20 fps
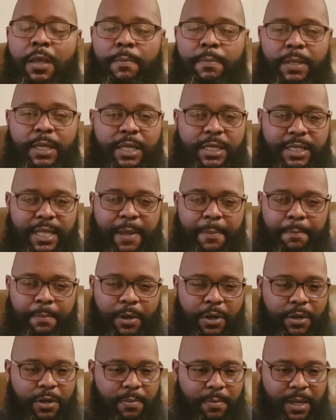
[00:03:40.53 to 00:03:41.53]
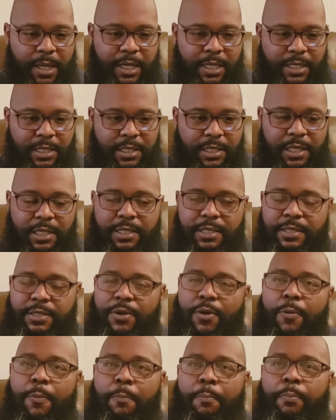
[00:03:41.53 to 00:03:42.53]
because that bergamot is just
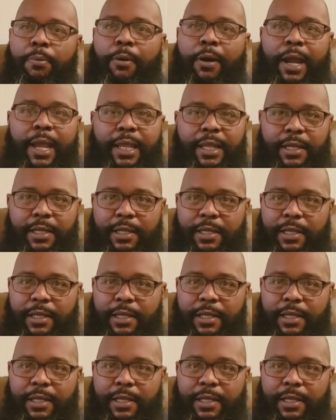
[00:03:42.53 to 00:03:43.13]
so bright